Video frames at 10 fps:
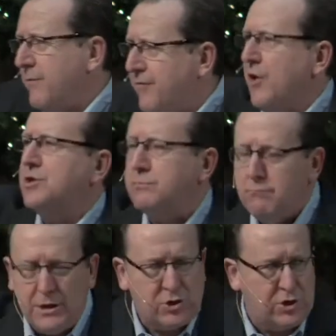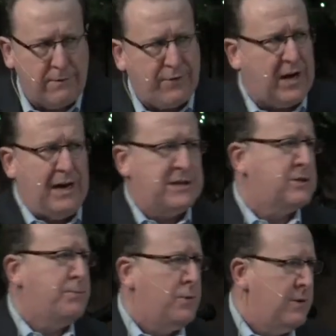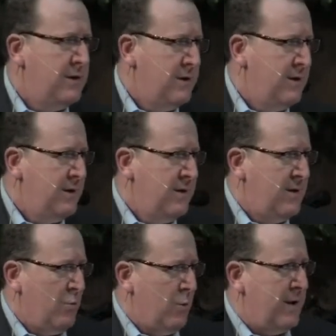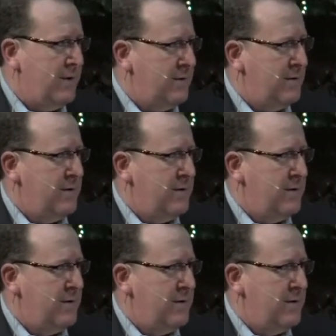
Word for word: the first mention of the gospel when